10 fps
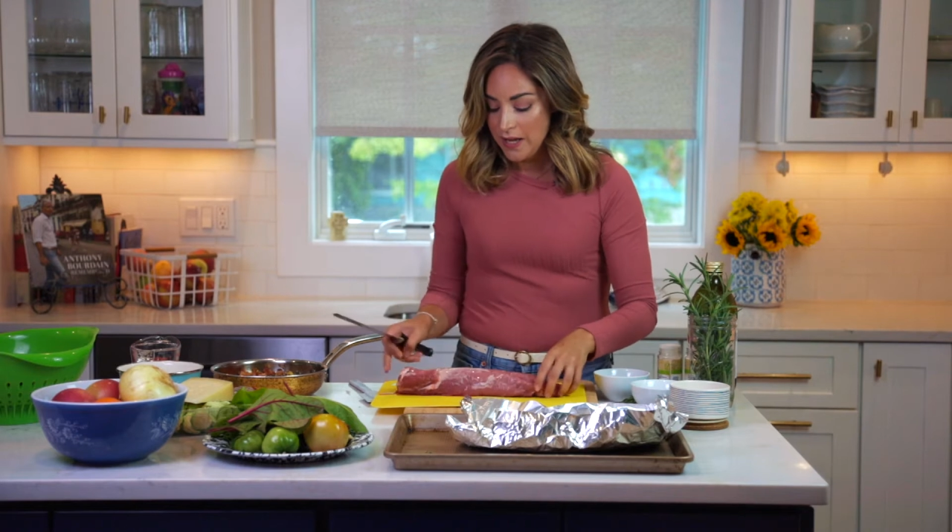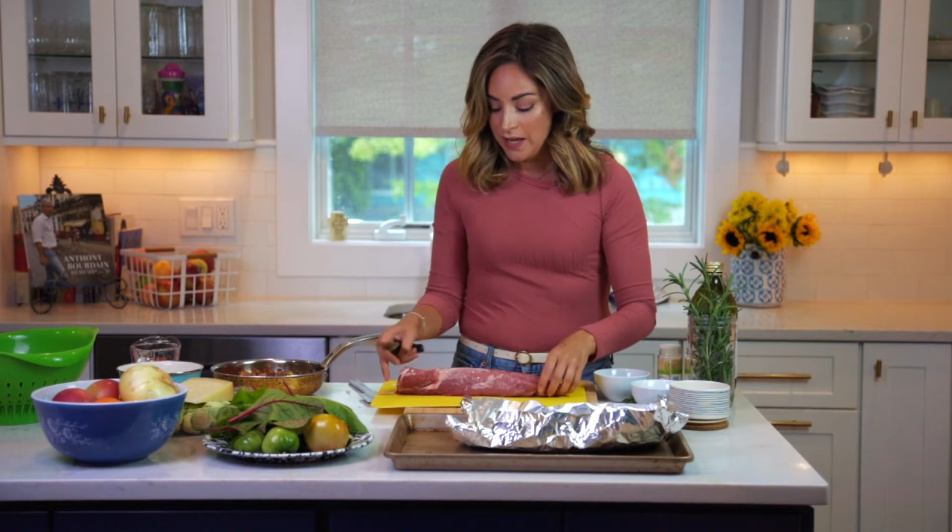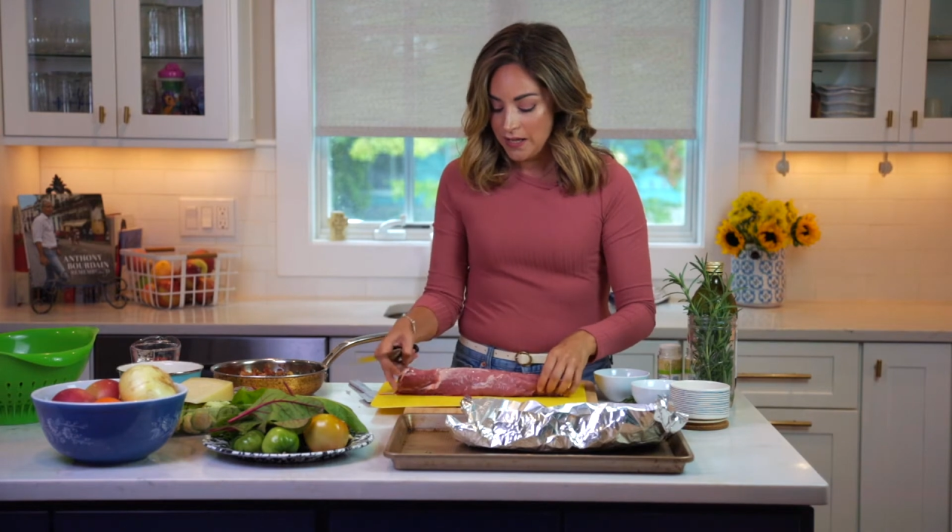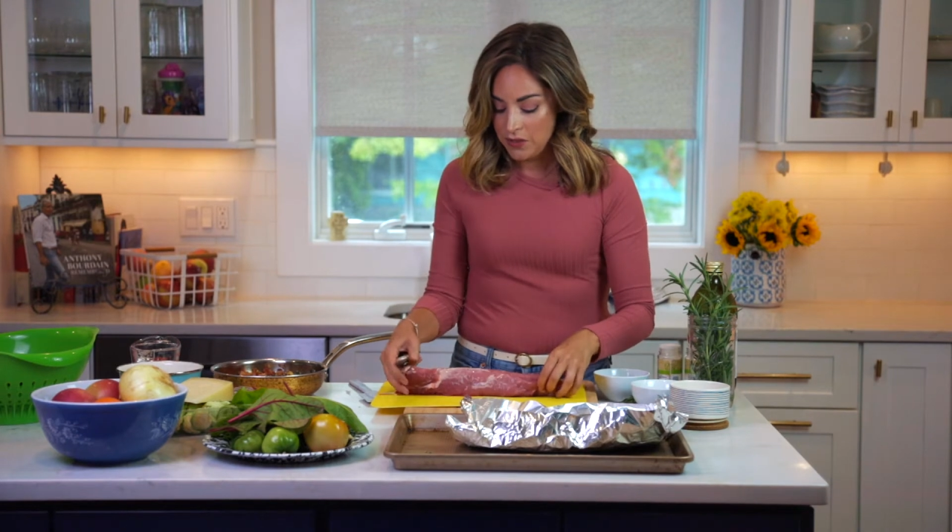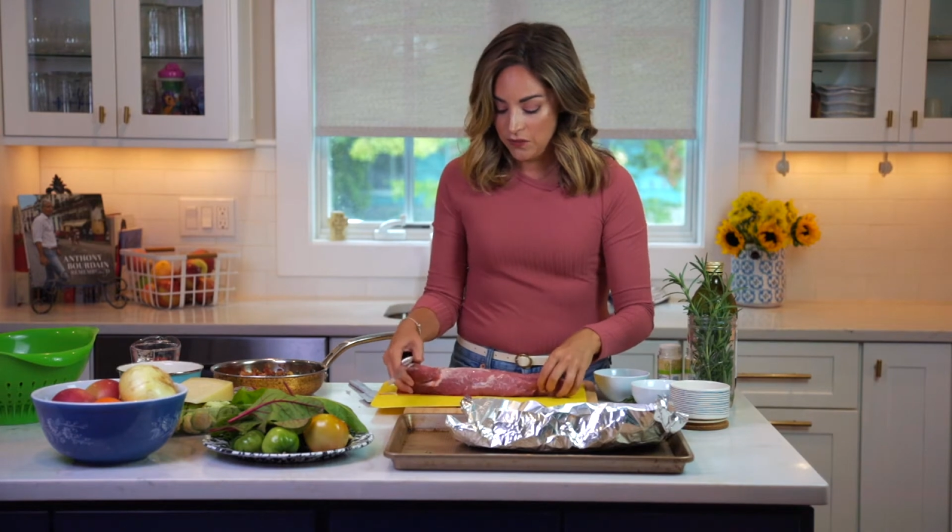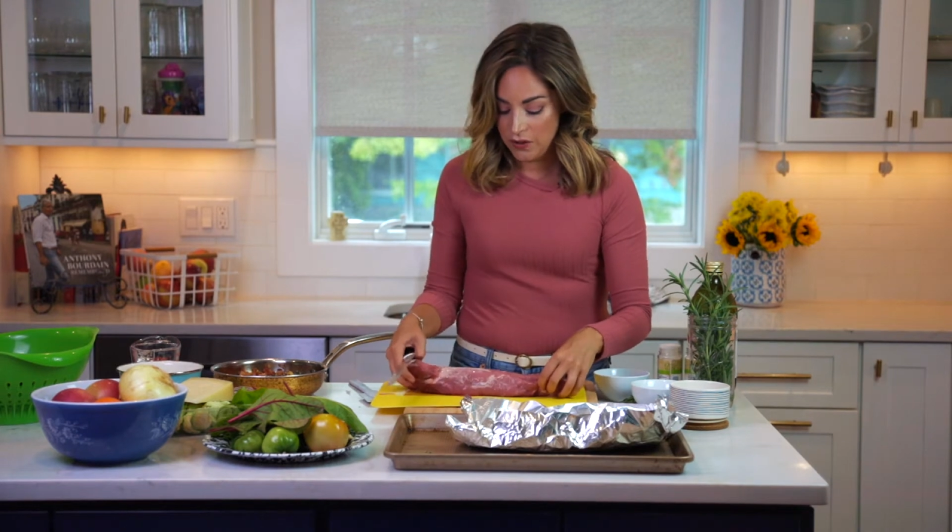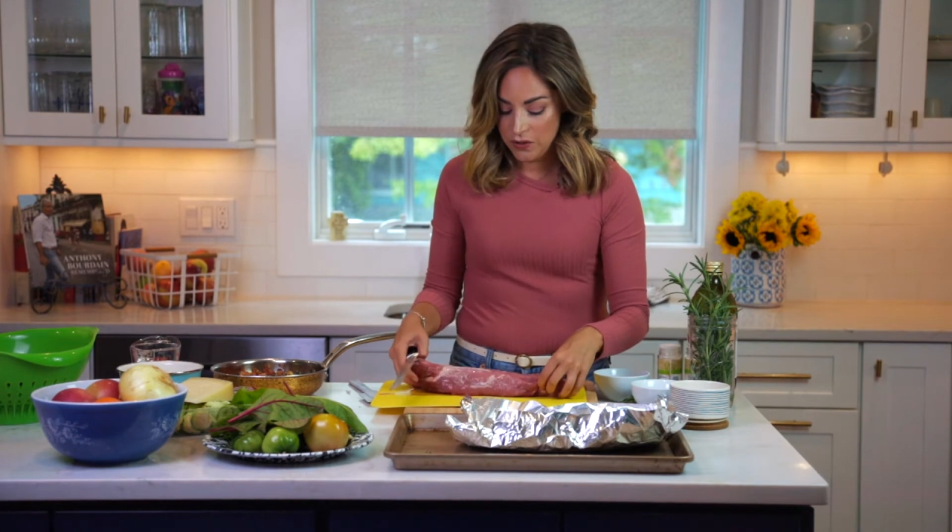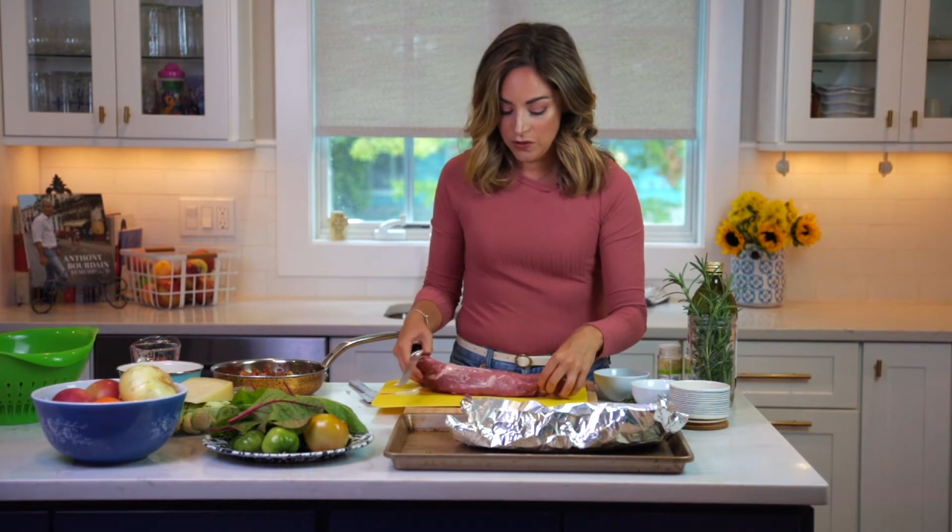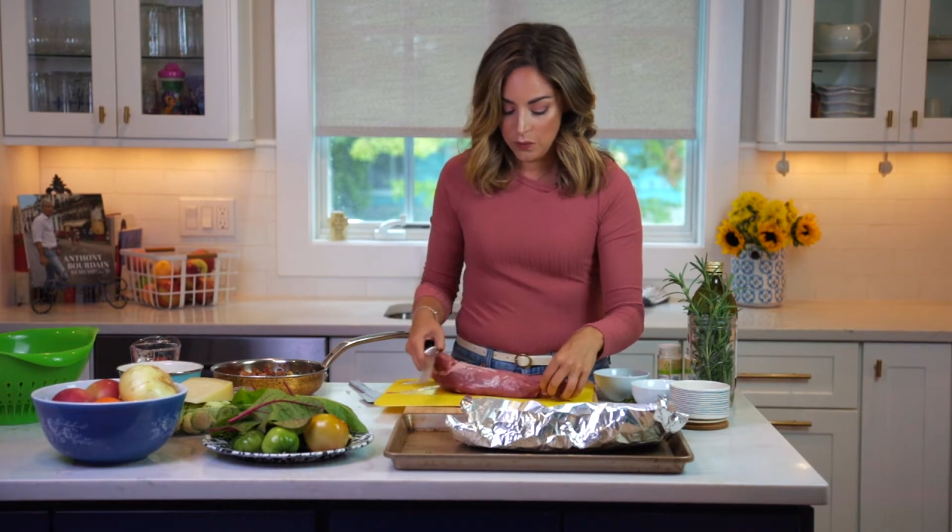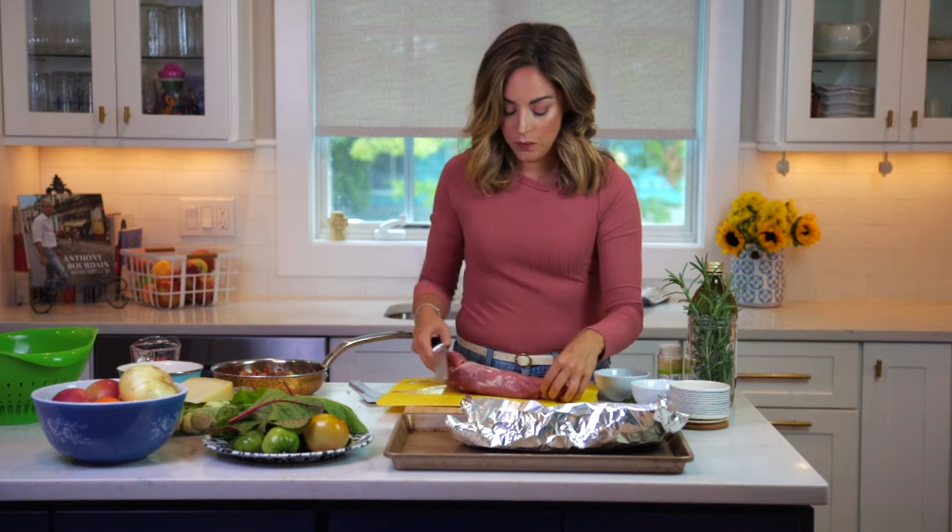is
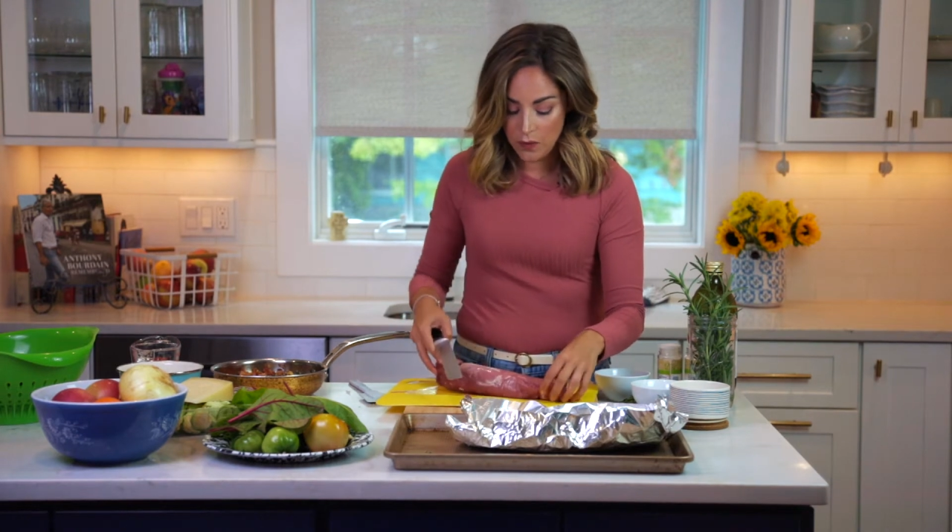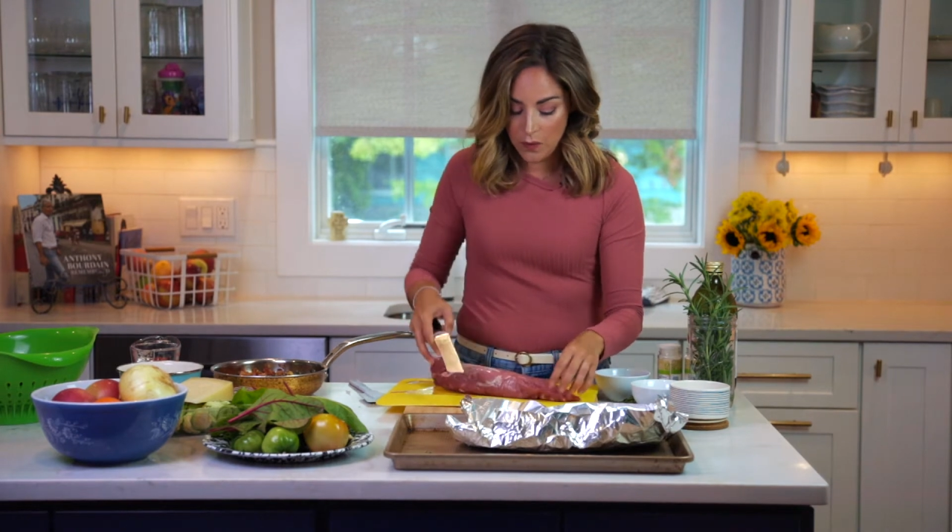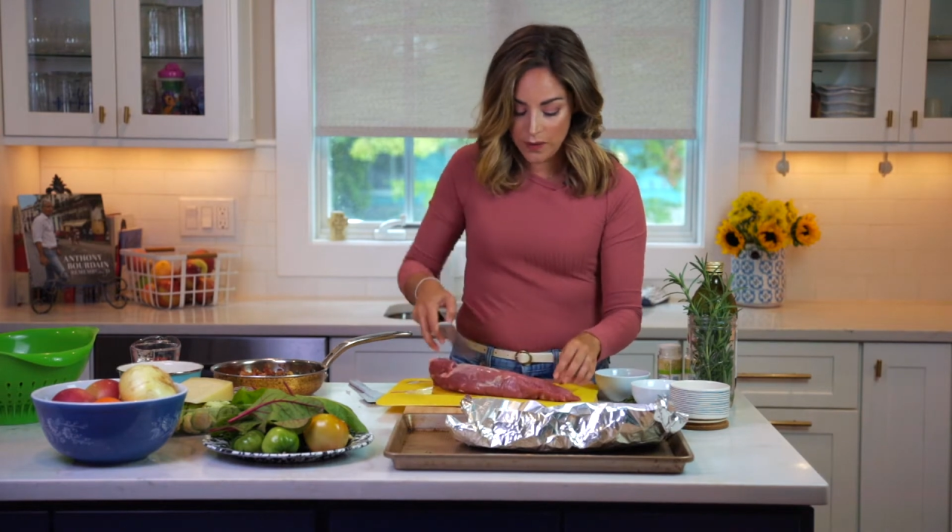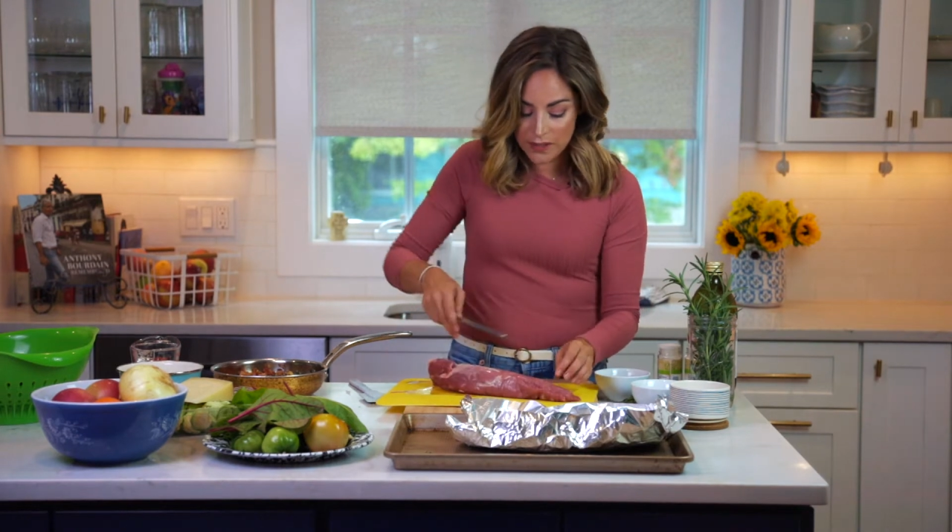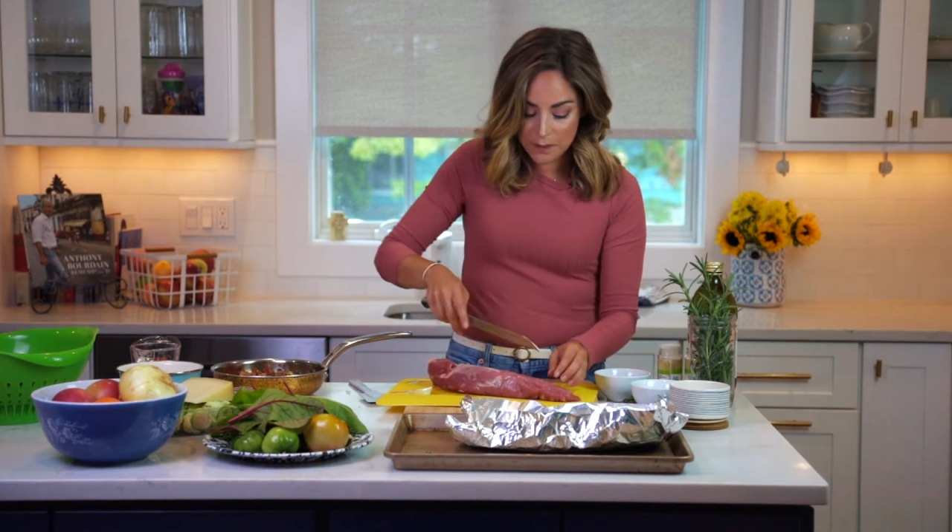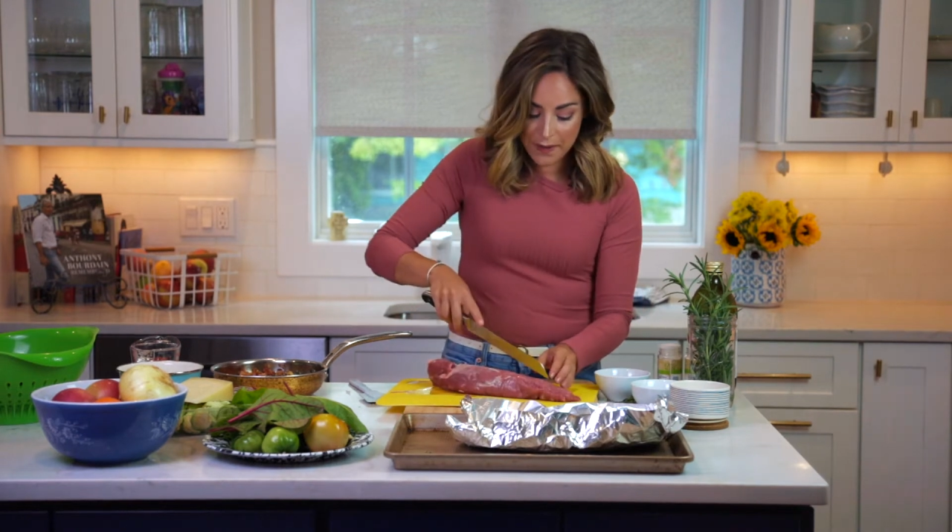first, we're going to